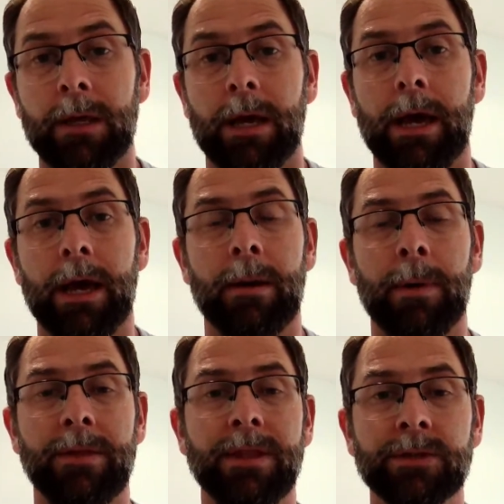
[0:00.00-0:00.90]

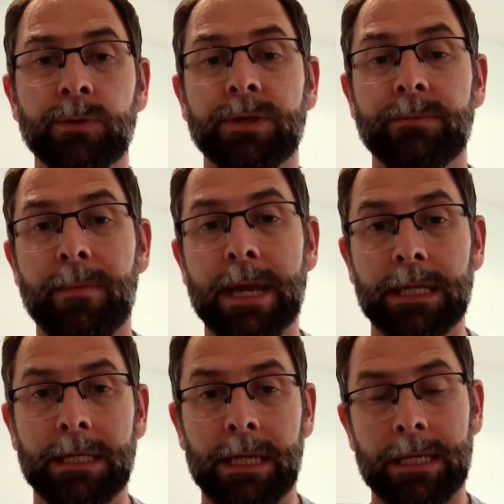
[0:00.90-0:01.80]
And this was
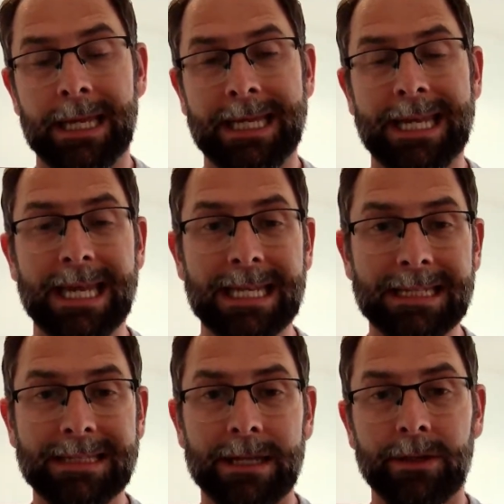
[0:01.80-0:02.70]
mainly in
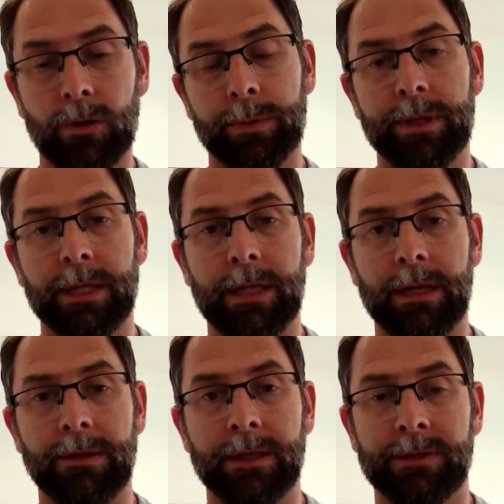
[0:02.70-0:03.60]
Achilles tendinopathy
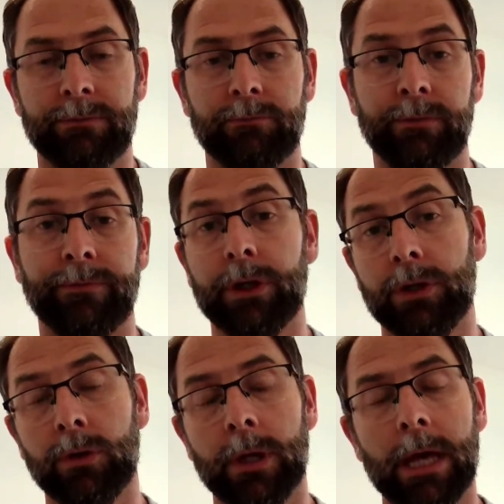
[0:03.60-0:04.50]
in this review.